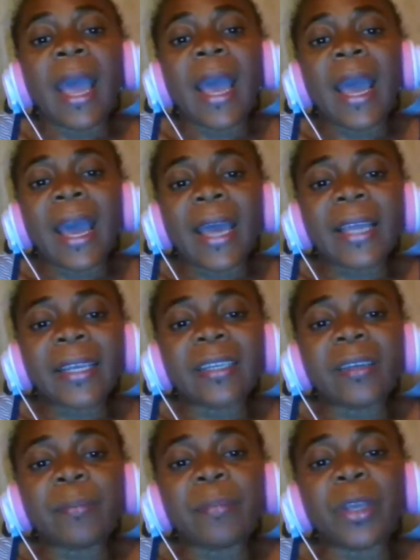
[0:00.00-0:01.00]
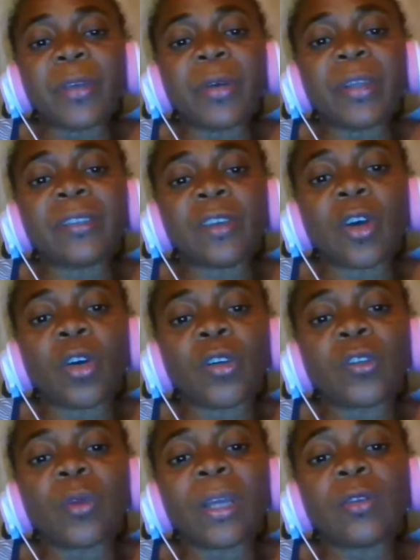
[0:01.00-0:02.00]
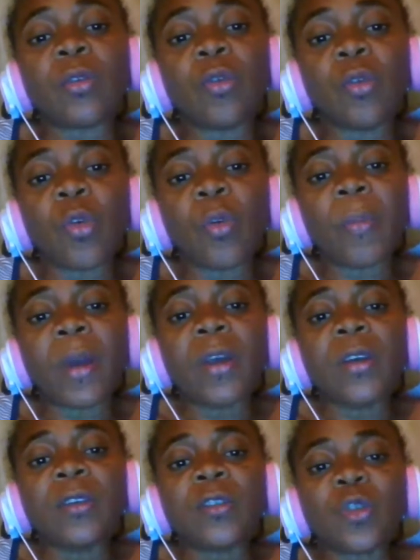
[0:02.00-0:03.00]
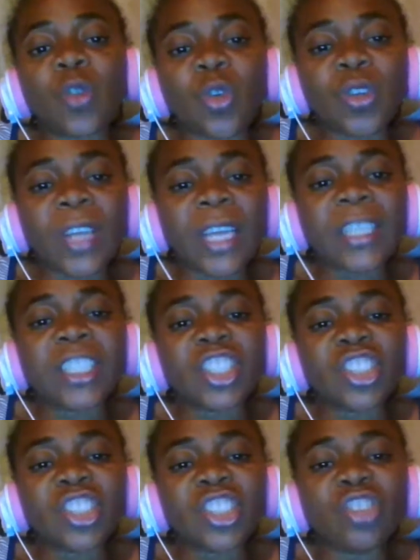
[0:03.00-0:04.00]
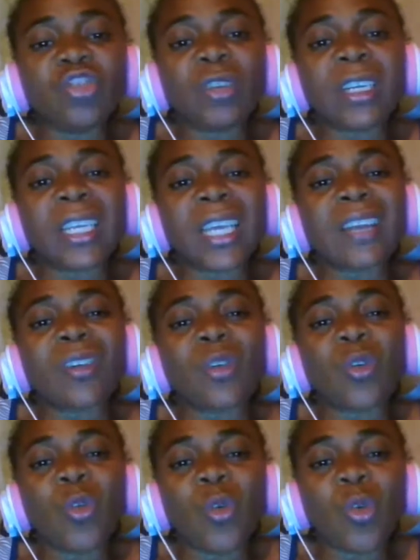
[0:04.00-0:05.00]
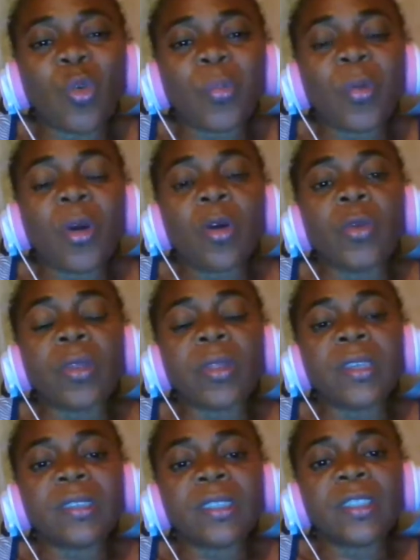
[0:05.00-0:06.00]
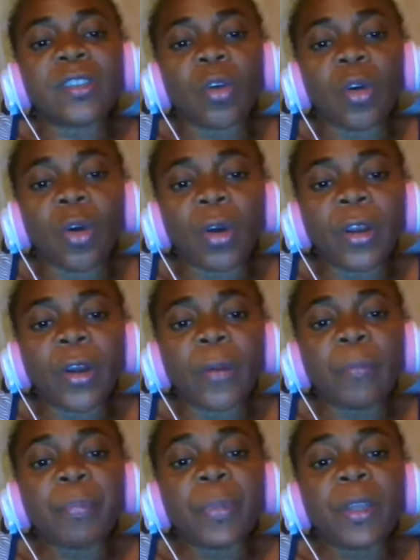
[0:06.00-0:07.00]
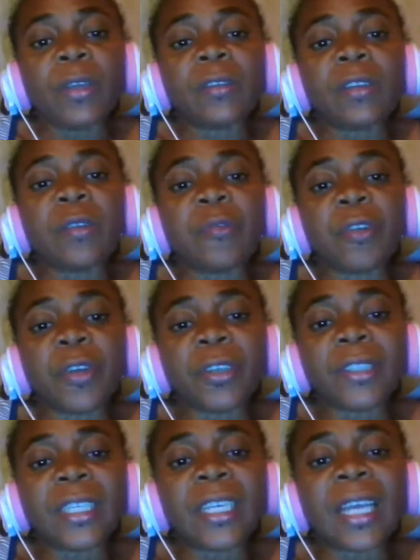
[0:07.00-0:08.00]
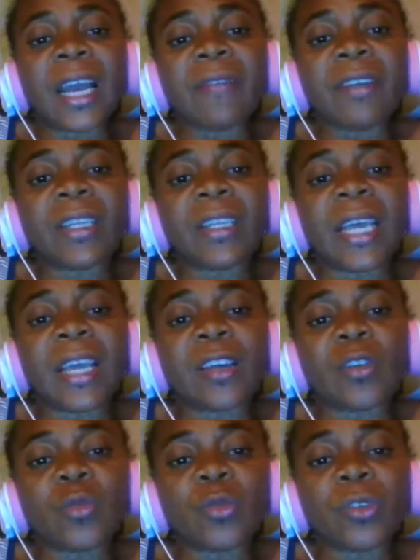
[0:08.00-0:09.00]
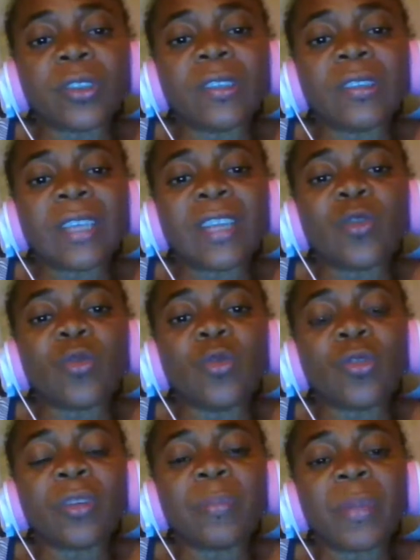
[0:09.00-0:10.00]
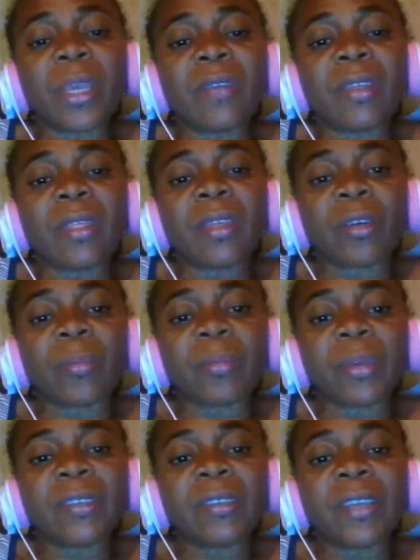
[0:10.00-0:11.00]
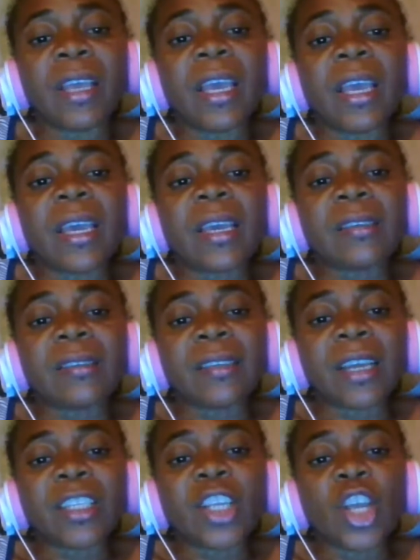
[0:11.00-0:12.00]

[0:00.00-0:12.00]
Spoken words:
and parents also at home so that children can cope with this disorder. So the first thing having a diagnosis and you go to the behavior therapist is that